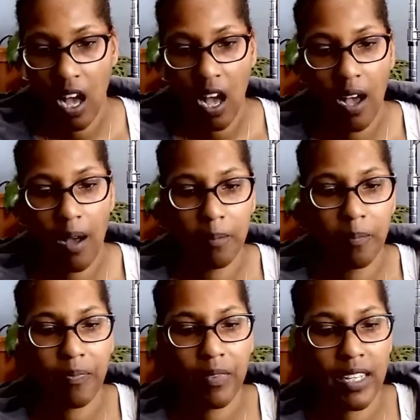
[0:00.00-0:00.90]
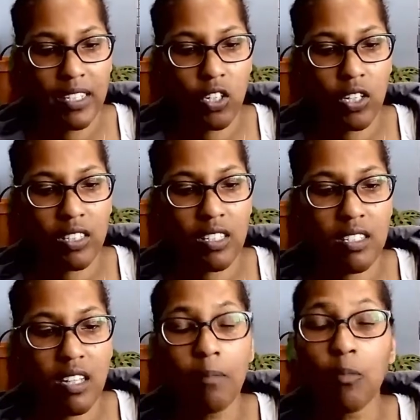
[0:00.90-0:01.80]
I took the
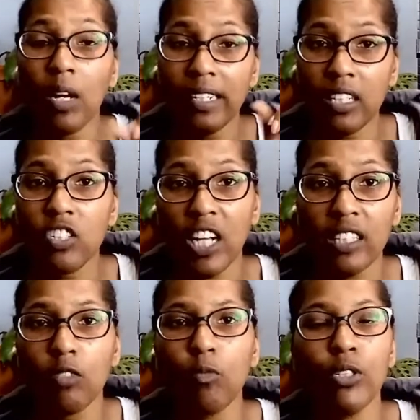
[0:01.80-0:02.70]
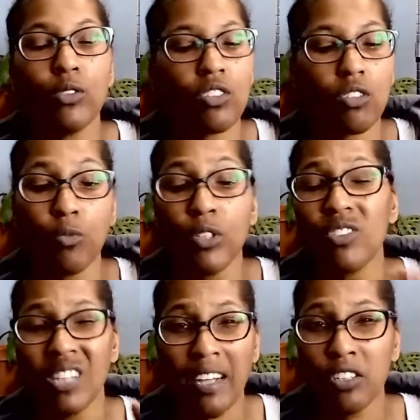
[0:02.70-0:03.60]
stump. Well, I did check the roots. The
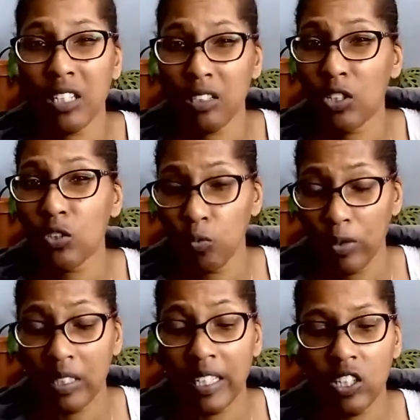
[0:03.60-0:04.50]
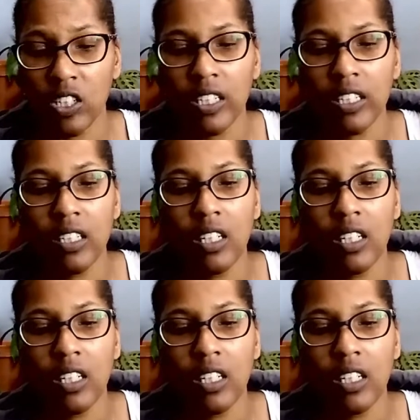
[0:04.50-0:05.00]
roots actually looked really good.